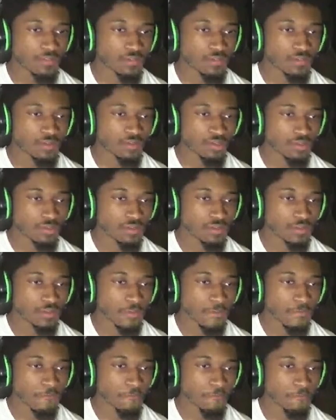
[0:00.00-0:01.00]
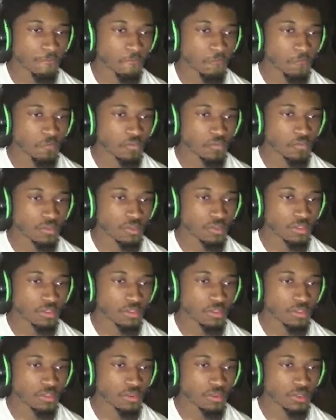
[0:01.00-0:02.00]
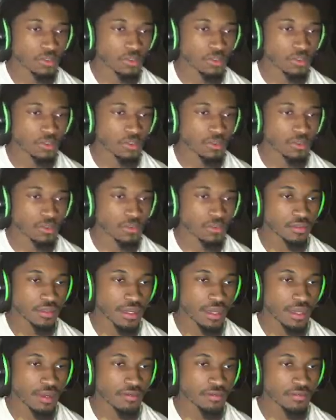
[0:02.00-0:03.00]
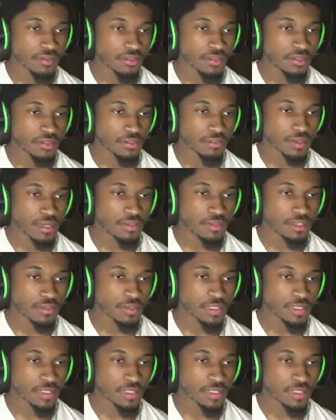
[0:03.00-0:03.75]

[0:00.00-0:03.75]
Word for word: on right side, sniper on right. Yeah. Dude, Bubbler be